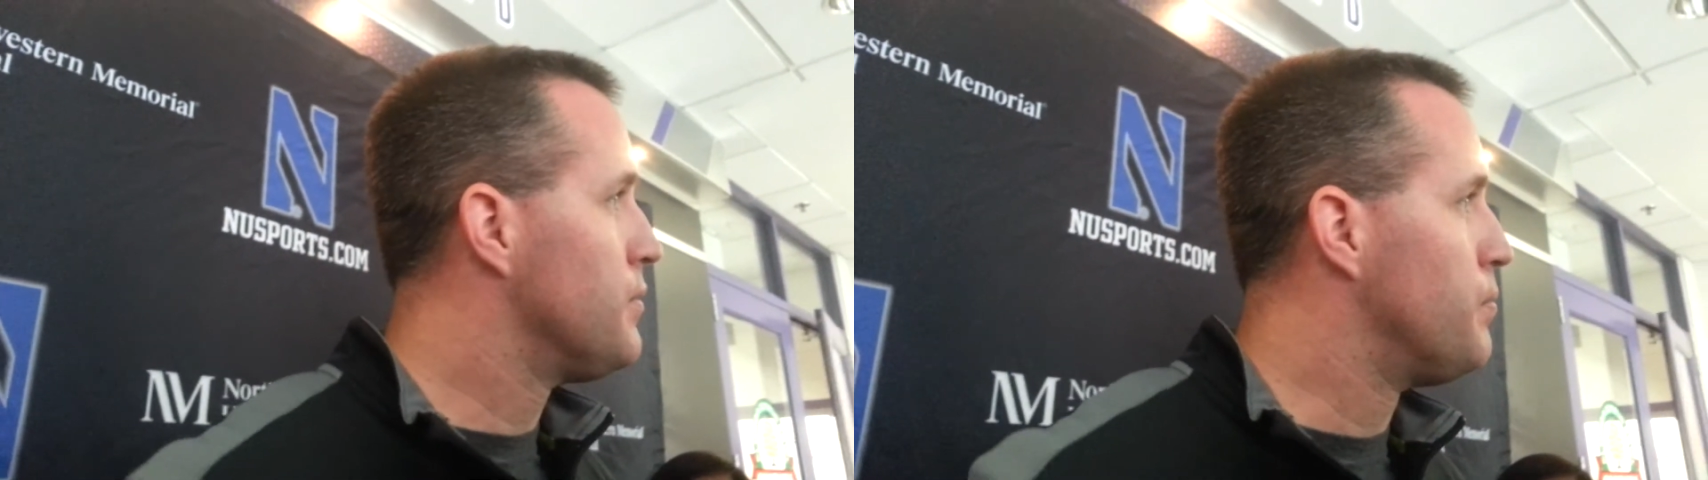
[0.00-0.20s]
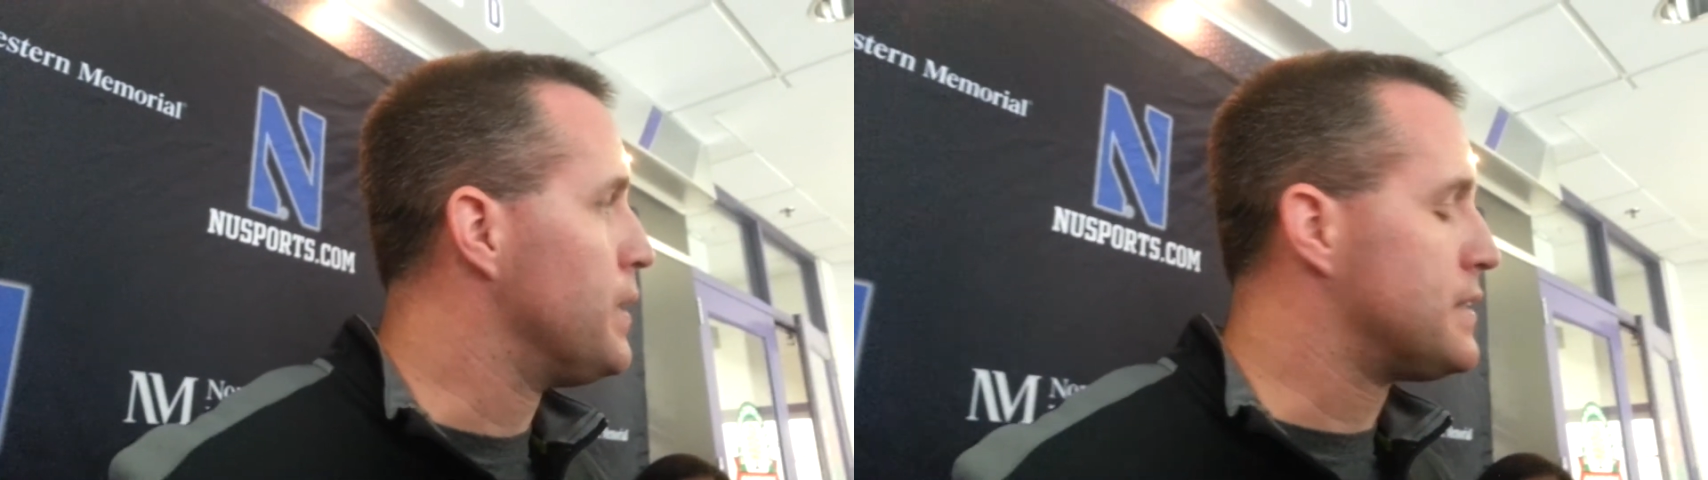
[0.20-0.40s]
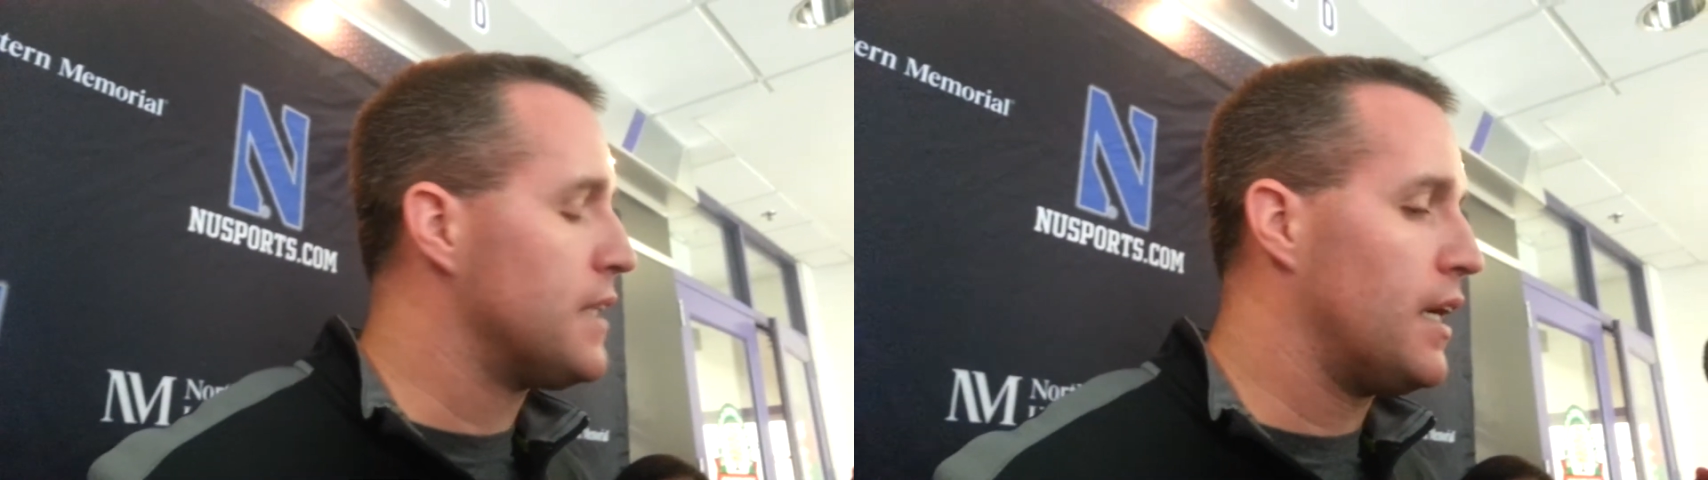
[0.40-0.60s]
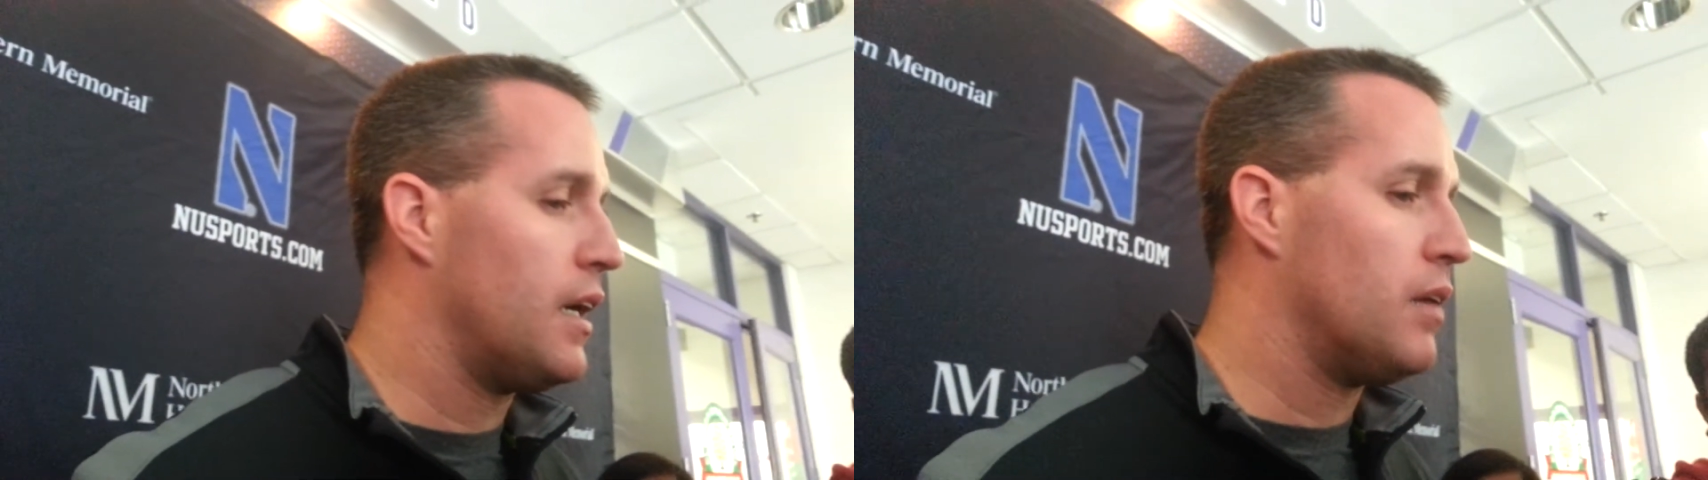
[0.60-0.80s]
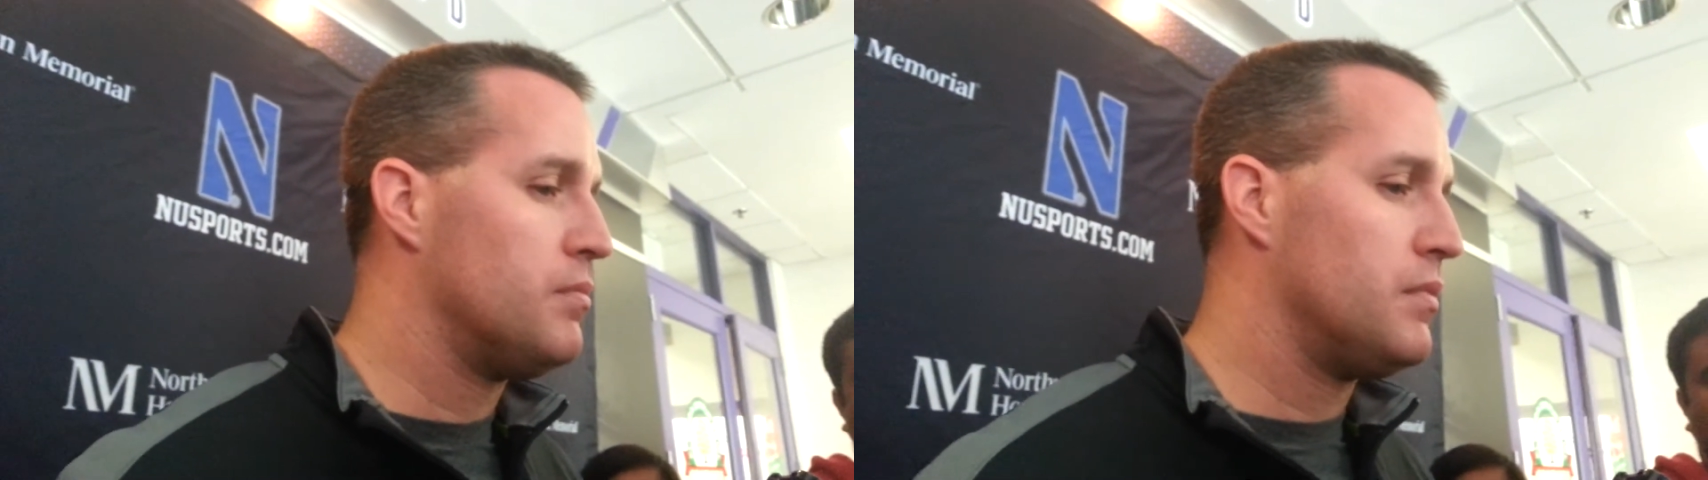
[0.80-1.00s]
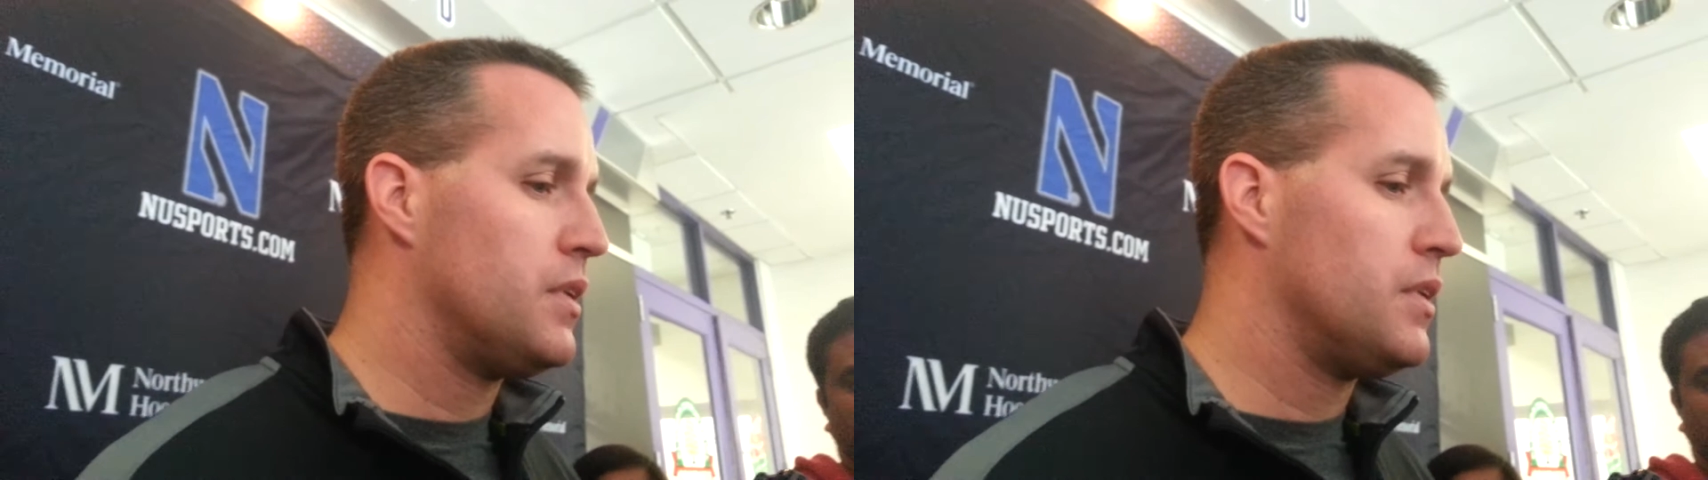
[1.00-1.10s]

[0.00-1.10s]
But, um,